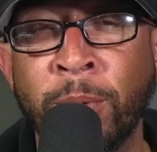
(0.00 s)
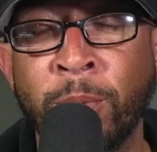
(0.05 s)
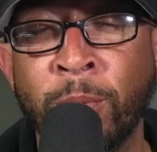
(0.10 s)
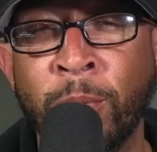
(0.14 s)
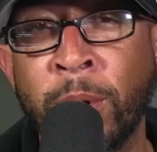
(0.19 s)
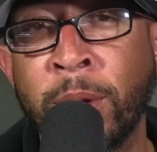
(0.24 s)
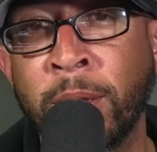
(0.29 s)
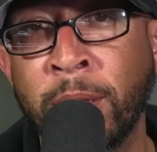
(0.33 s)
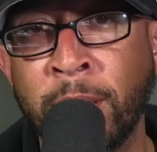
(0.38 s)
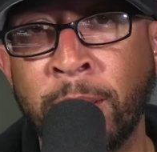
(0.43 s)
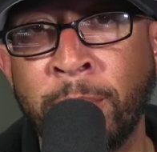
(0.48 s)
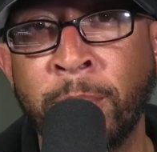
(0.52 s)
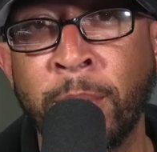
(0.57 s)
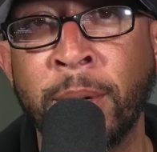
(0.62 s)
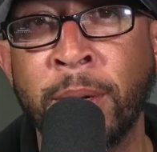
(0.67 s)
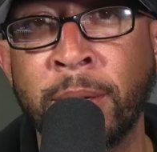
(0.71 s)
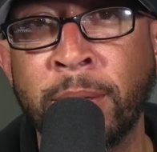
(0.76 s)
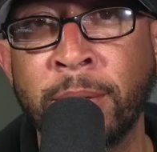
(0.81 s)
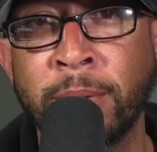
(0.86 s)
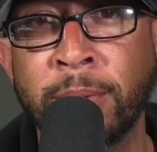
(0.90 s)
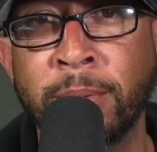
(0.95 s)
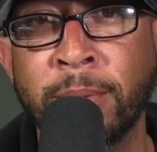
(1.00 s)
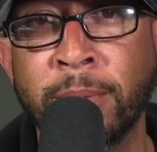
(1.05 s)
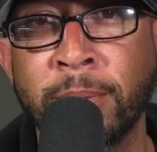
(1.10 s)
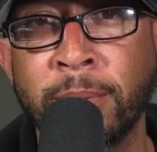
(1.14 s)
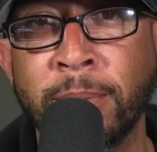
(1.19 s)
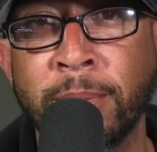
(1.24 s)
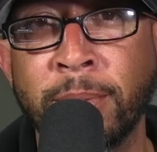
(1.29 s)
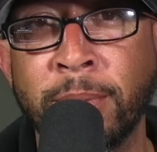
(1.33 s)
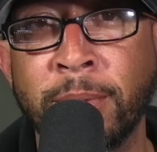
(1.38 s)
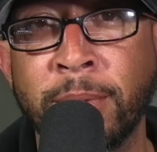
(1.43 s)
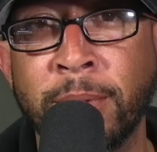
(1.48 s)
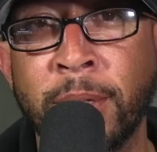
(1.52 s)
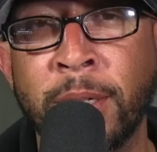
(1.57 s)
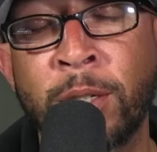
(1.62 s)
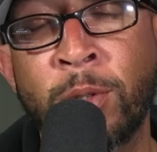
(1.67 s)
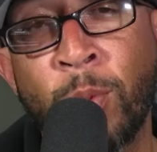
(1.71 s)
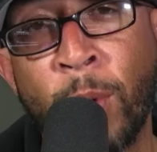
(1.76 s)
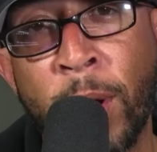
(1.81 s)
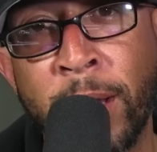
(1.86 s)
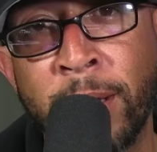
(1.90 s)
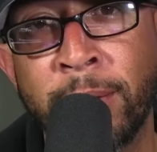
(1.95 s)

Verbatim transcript: Ridley, but it's Rey.